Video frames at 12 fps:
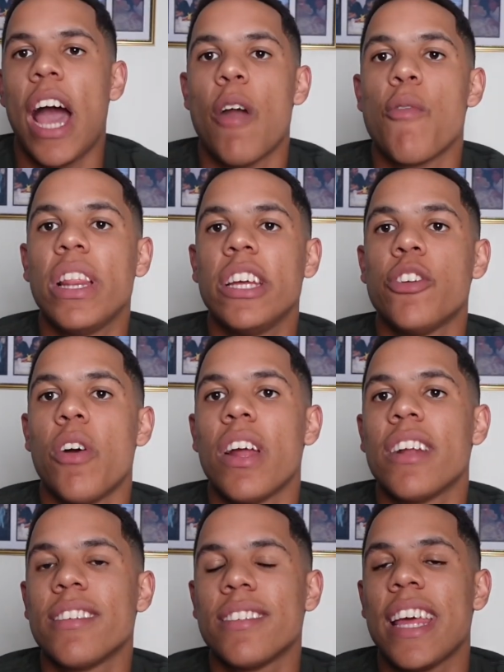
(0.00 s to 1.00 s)
I really don't
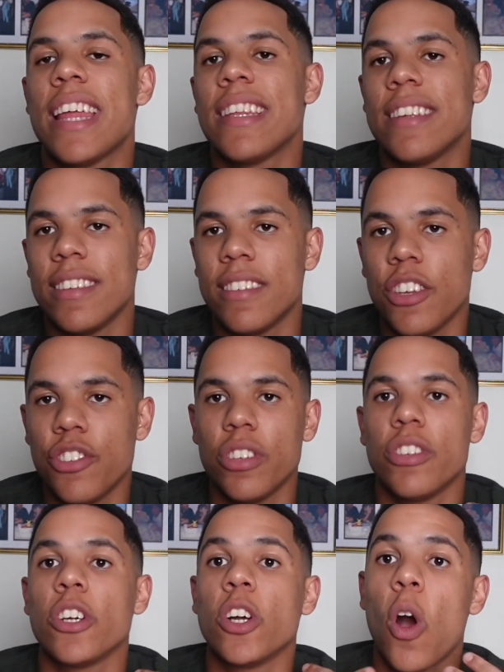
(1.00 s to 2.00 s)
understand the decision
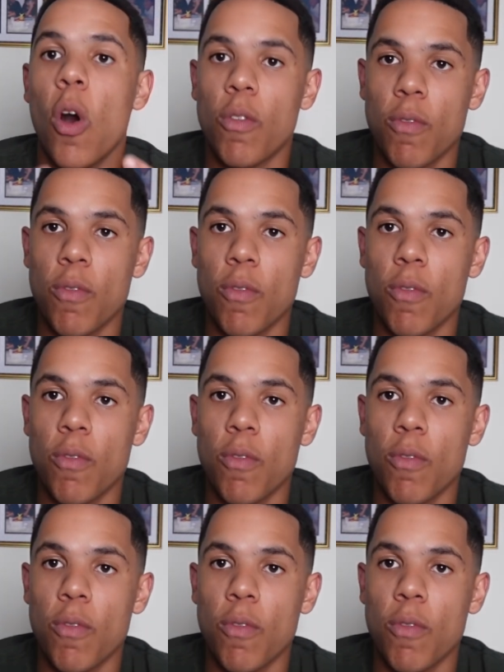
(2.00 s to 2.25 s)
to go